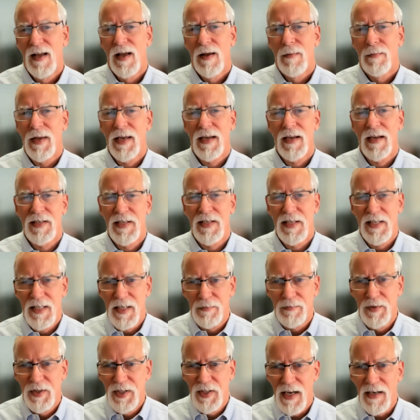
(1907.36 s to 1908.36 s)
because it's
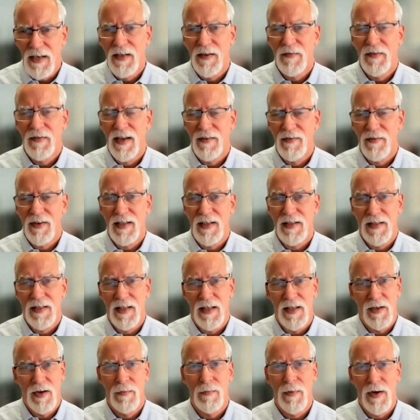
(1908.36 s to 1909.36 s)
objective evidence
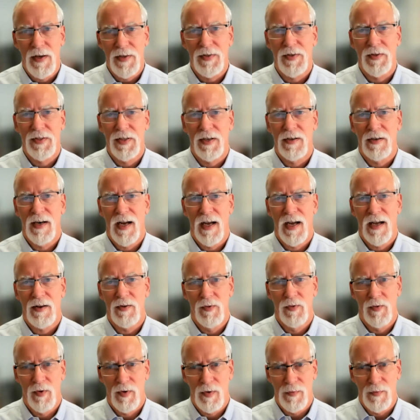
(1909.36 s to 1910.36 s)
that your muscles are
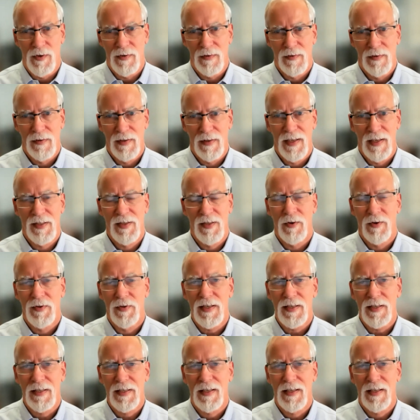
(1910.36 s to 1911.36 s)
not normal. And so
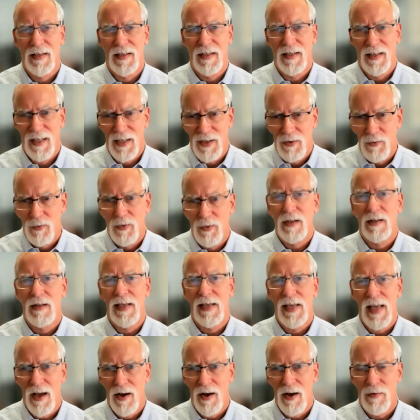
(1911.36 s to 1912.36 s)
this can
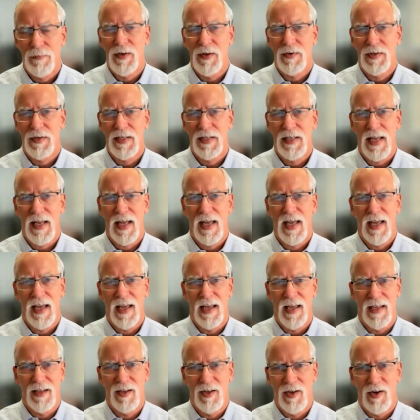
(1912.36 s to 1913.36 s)
really help you
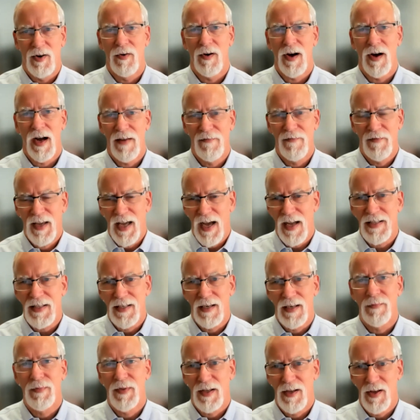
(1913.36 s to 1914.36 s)
say, you know, I've got
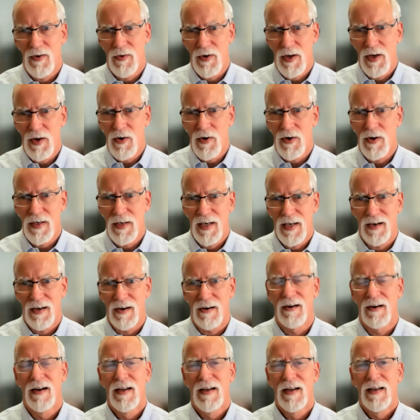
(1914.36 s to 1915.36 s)
something going on
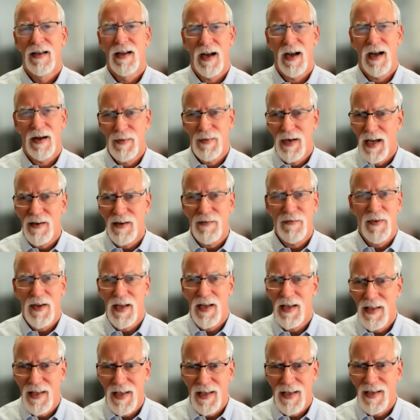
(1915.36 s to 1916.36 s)
here. I'm not
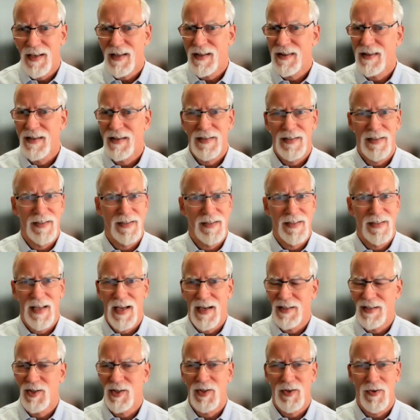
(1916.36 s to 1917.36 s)
faking it. This is
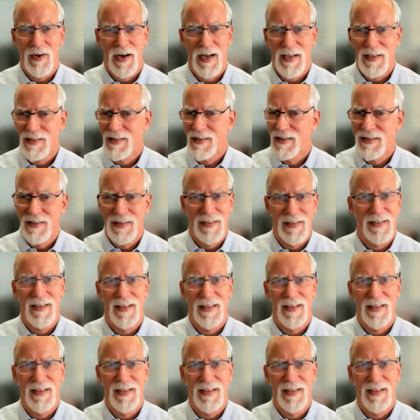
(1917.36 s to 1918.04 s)
not stress. This is